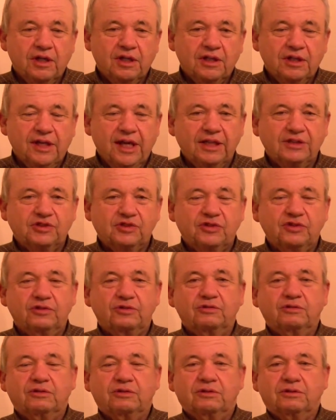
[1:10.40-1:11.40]
next
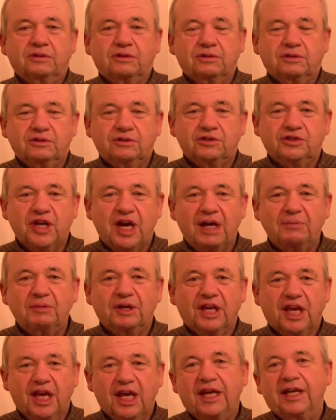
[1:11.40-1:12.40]
to John
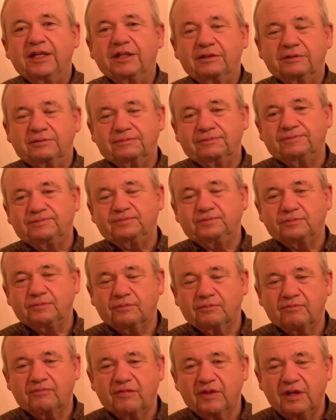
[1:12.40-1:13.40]
McCain,
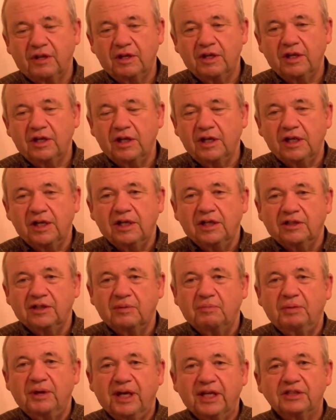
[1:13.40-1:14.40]
the
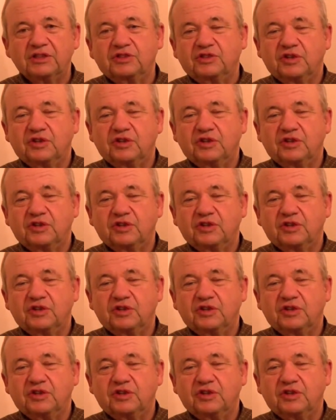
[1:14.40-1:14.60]
biggest